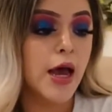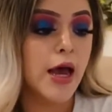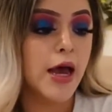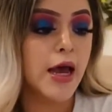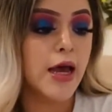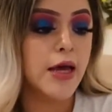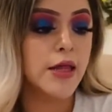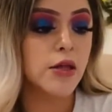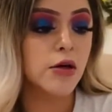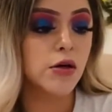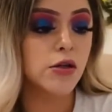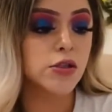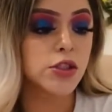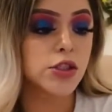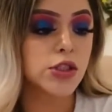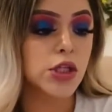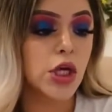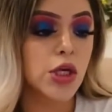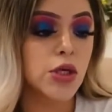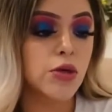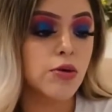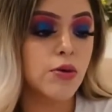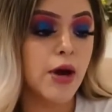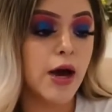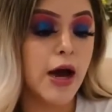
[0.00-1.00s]
And also
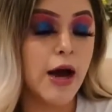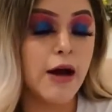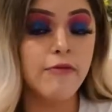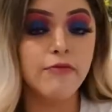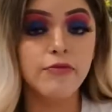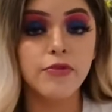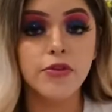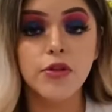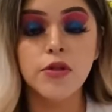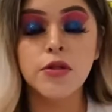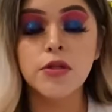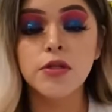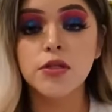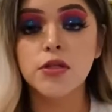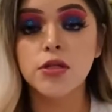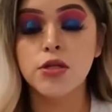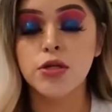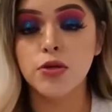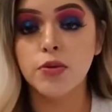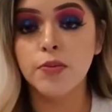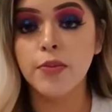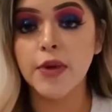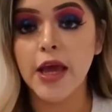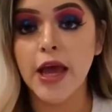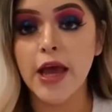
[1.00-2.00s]
you have
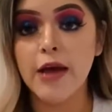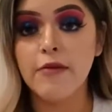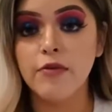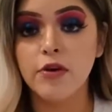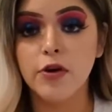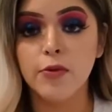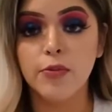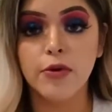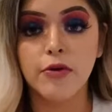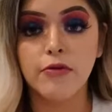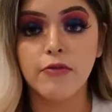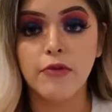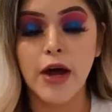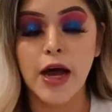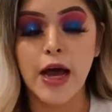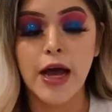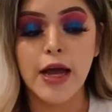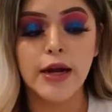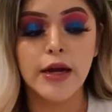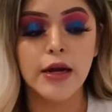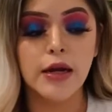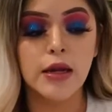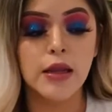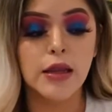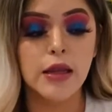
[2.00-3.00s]
to be able to
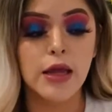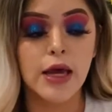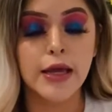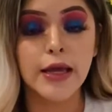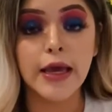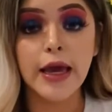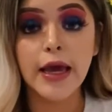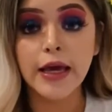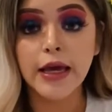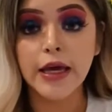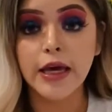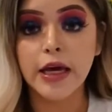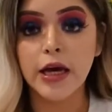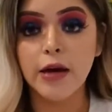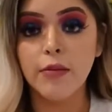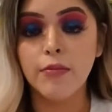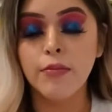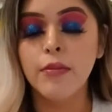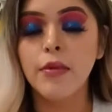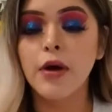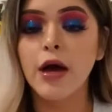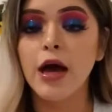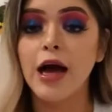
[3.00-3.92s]
provide like income,